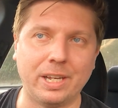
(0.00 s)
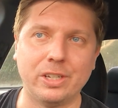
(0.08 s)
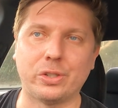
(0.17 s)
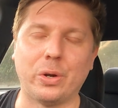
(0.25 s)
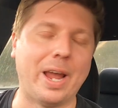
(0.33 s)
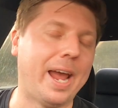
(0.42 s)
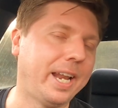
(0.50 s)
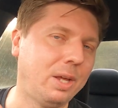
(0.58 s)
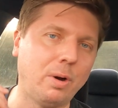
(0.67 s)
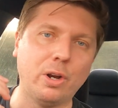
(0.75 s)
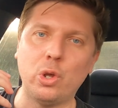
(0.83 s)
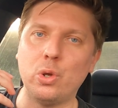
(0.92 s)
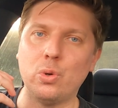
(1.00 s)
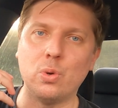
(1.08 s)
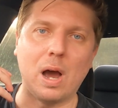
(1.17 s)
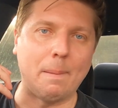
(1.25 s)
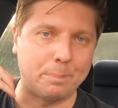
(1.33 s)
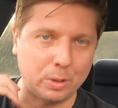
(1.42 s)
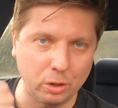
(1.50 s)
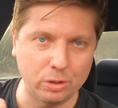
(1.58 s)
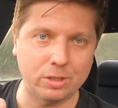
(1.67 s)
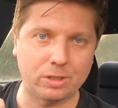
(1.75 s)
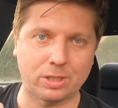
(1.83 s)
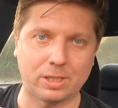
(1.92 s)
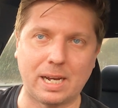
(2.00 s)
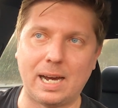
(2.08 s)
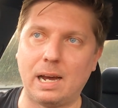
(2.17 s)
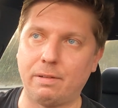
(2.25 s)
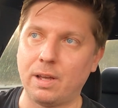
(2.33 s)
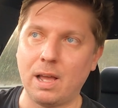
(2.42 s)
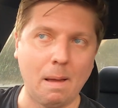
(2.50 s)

So anyone who abuses staff,